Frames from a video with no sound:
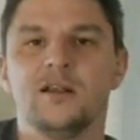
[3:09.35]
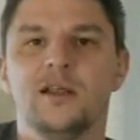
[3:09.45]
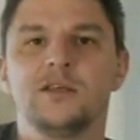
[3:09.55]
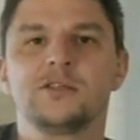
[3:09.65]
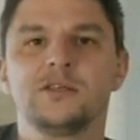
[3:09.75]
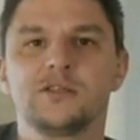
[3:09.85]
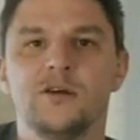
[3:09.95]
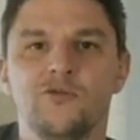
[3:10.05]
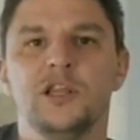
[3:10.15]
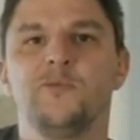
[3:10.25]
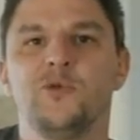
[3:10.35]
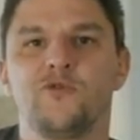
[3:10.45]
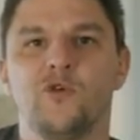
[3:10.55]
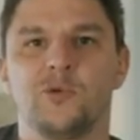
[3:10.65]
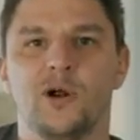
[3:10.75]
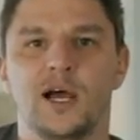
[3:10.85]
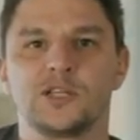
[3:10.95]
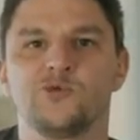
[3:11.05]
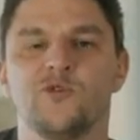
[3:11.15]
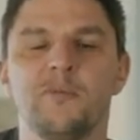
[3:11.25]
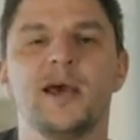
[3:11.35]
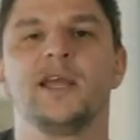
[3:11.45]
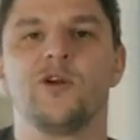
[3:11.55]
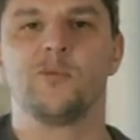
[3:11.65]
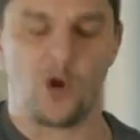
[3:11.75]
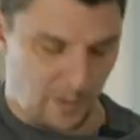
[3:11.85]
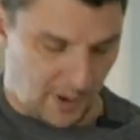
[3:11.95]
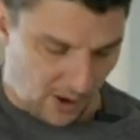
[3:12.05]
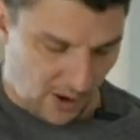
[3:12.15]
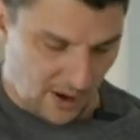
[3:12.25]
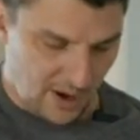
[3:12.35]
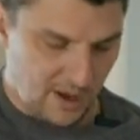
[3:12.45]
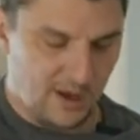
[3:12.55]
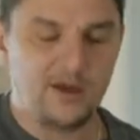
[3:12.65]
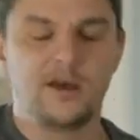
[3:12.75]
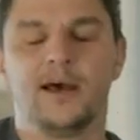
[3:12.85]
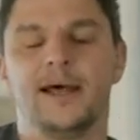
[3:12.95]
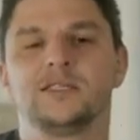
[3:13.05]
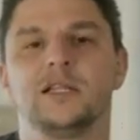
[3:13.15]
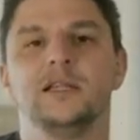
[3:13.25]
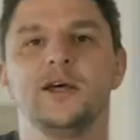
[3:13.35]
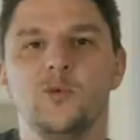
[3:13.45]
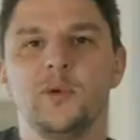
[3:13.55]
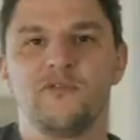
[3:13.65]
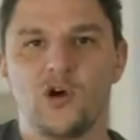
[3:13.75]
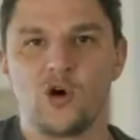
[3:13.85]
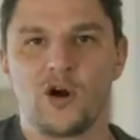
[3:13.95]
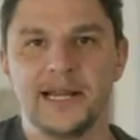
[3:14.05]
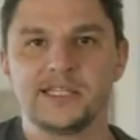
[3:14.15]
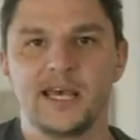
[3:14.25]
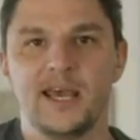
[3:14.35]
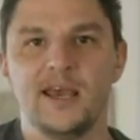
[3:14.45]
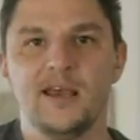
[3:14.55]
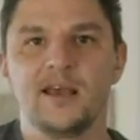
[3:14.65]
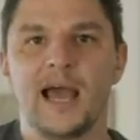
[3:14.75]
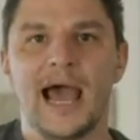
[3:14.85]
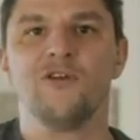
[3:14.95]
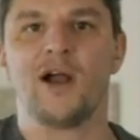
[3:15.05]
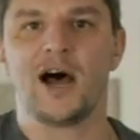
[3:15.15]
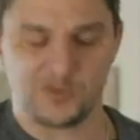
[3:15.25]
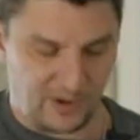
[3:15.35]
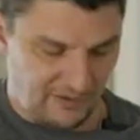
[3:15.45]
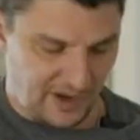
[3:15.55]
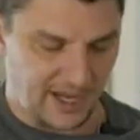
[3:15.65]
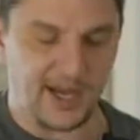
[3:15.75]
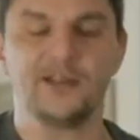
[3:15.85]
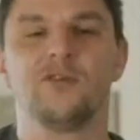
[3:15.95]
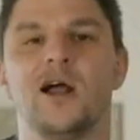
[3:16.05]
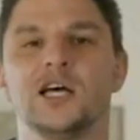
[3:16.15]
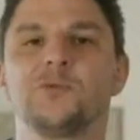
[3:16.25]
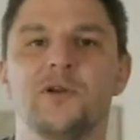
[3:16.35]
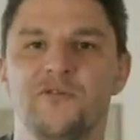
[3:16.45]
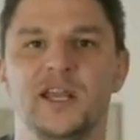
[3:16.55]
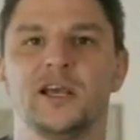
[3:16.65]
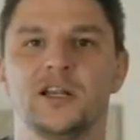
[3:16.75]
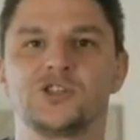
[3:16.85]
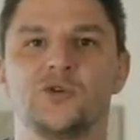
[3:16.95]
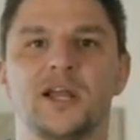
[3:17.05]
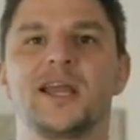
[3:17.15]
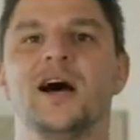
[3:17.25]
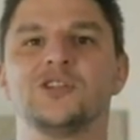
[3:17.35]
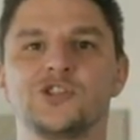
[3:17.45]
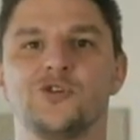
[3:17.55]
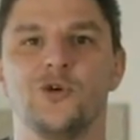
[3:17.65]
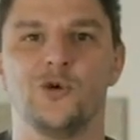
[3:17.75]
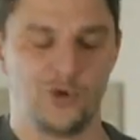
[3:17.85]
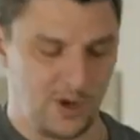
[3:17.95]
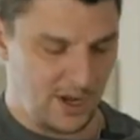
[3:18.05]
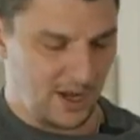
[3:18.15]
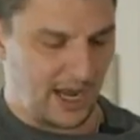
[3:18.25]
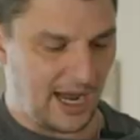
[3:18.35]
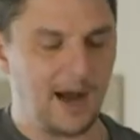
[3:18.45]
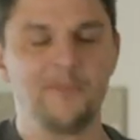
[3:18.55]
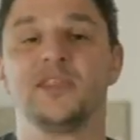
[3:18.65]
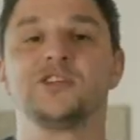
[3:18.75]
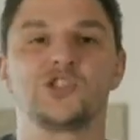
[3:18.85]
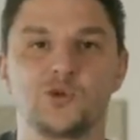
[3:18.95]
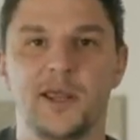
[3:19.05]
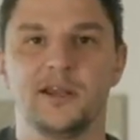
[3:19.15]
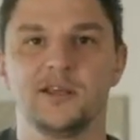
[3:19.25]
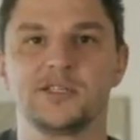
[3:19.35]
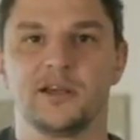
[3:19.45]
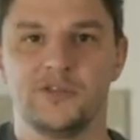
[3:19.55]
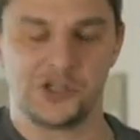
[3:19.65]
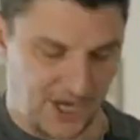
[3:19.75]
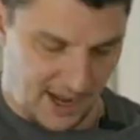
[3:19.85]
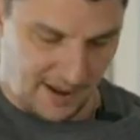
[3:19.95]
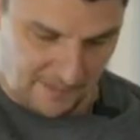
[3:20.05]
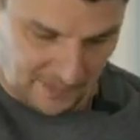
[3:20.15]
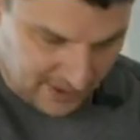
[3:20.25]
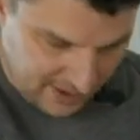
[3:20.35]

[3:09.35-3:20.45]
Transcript: Now this is really beautiful product. We've made it here at Polperro. It has a little bit of Earl Grey tea and raspberry vinegar. And the raspberry vinegar just sort of cuts through um, the sweetness of the jam.